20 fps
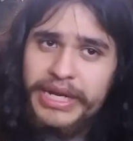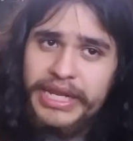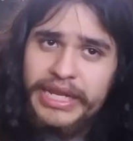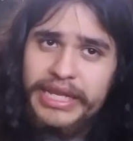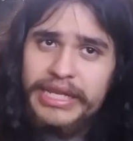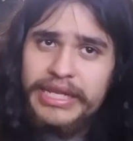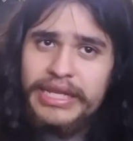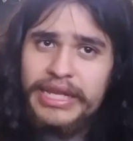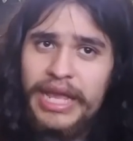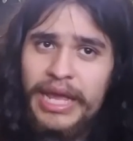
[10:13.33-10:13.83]

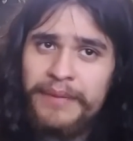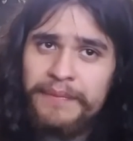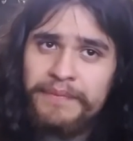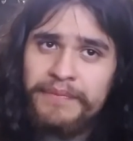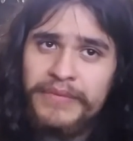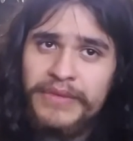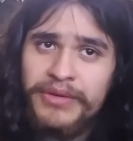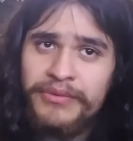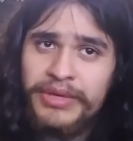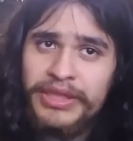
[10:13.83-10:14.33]
three,
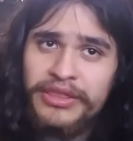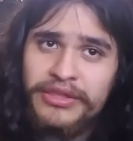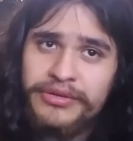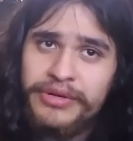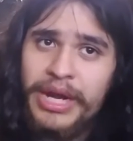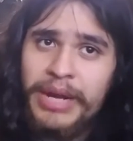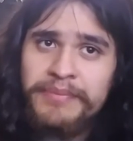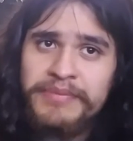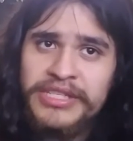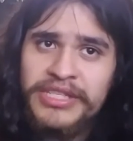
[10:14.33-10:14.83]

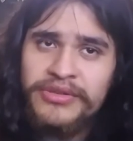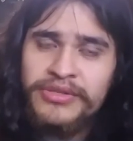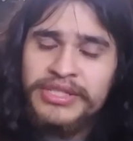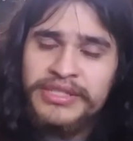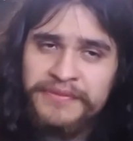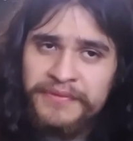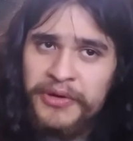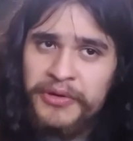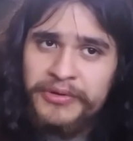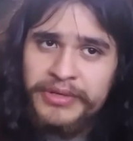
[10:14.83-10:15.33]
with three
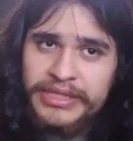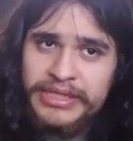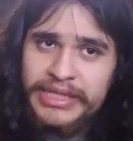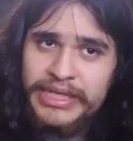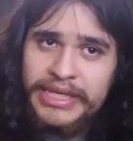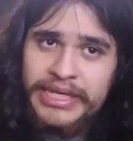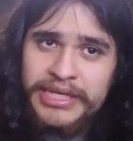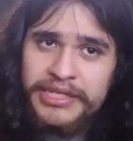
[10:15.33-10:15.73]
episodes devoted